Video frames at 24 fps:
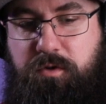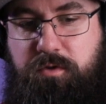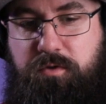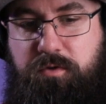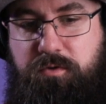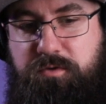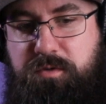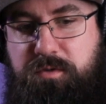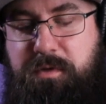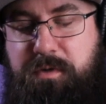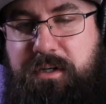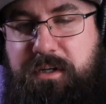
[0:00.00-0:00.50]

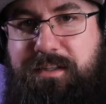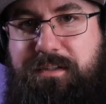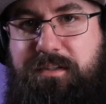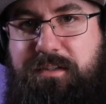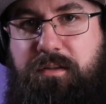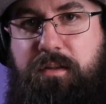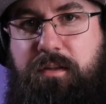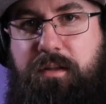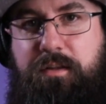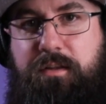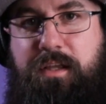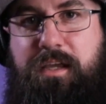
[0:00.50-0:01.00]
throw somebody
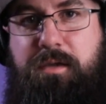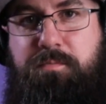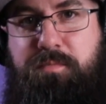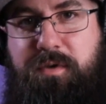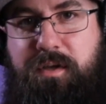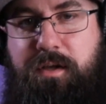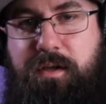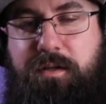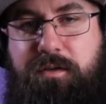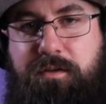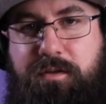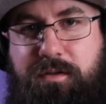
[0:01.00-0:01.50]
into the deep
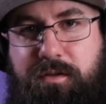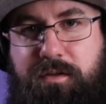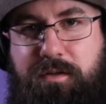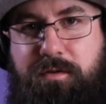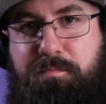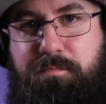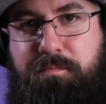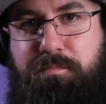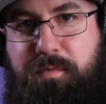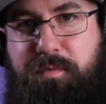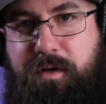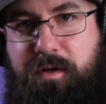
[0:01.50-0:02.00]
end,
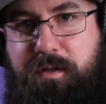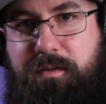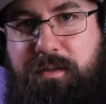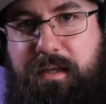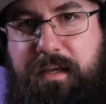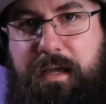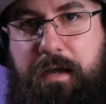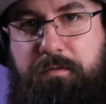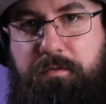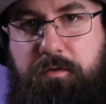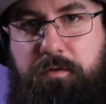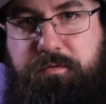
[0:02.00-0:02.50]
but
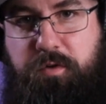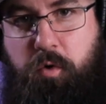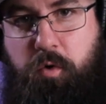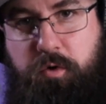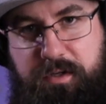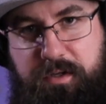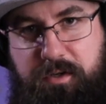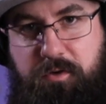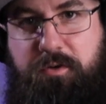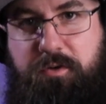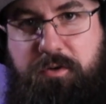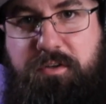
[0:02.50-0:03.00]
they have a
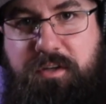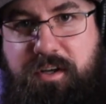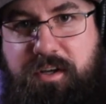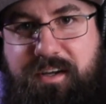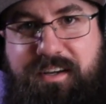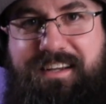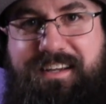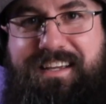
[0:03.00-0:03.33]
floaty on.